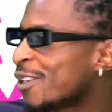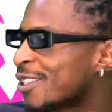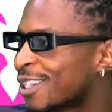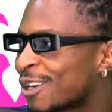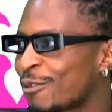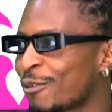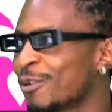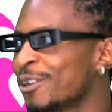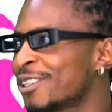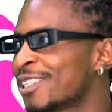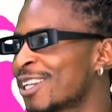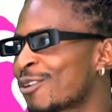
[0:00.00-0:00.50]

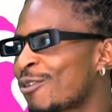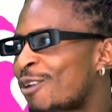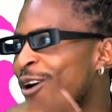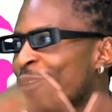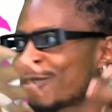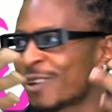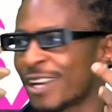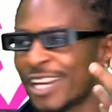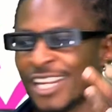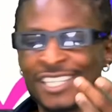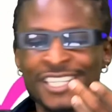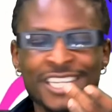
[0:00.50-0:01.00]
itakuwa
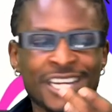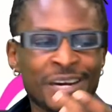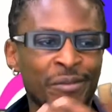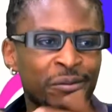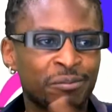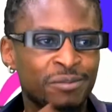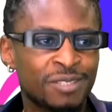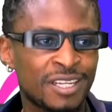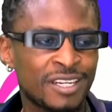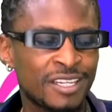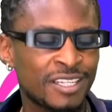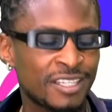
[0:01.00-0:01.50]
outlet kama
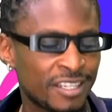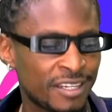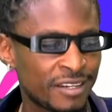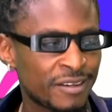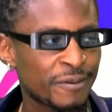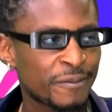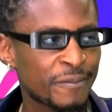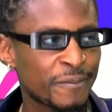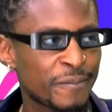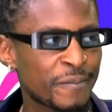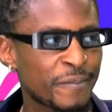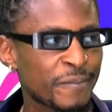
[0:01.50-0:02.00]

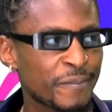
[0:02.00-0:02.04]
msanii.